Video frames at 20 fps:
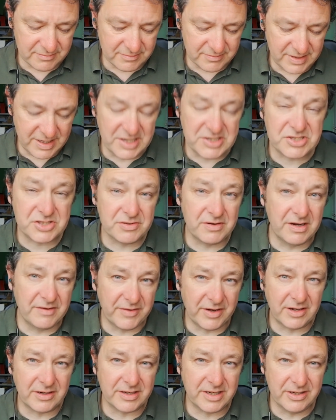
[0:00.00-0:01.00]
History of
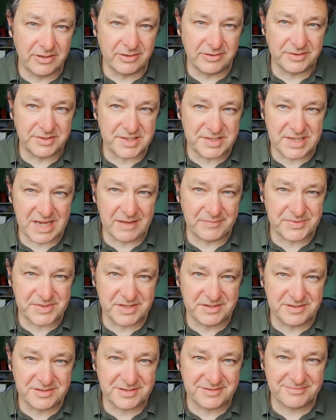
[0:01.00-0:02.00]
archaeology is
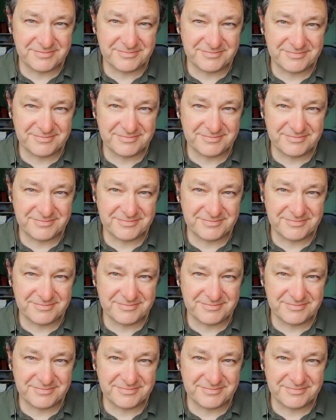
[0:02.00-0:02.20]
absent.